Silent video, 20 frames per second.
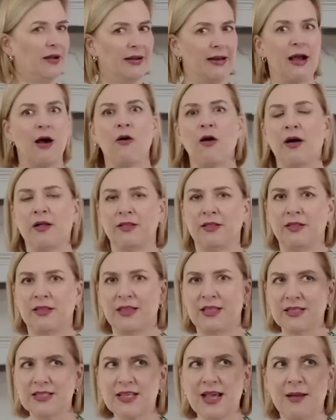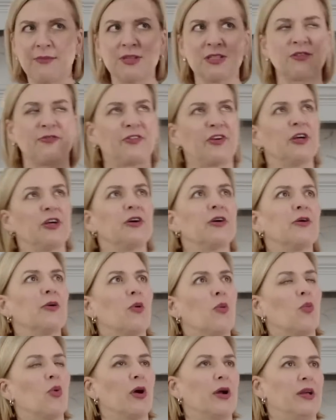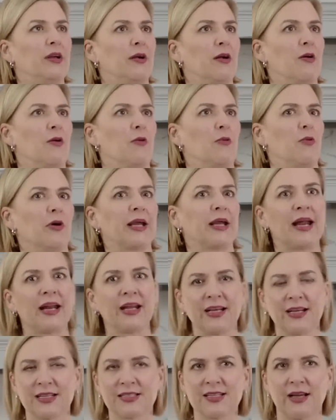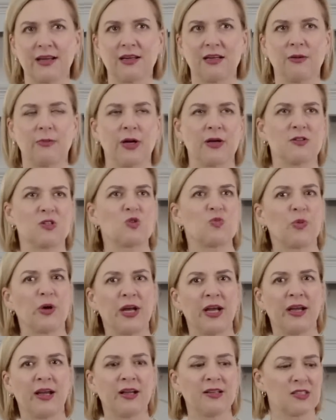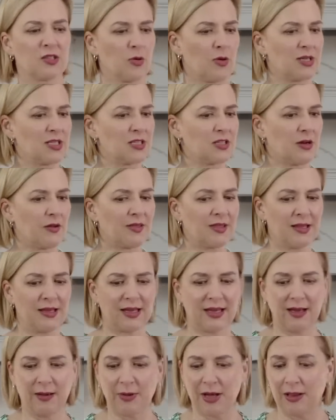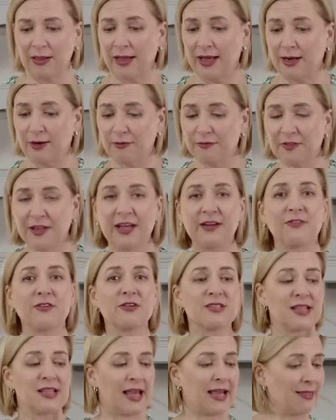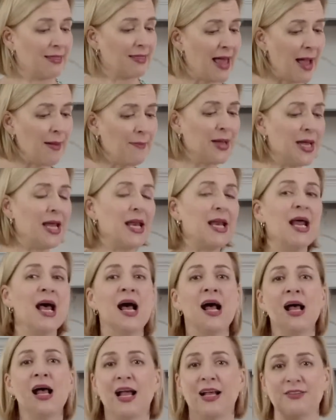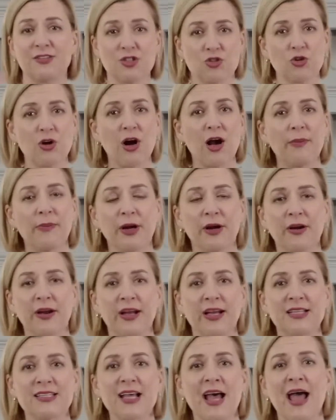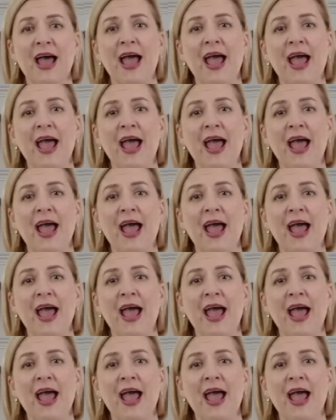Now on this hemisphere, we're getting excited about spring, so I start thinking about lighter flavors like lemon and strawberries.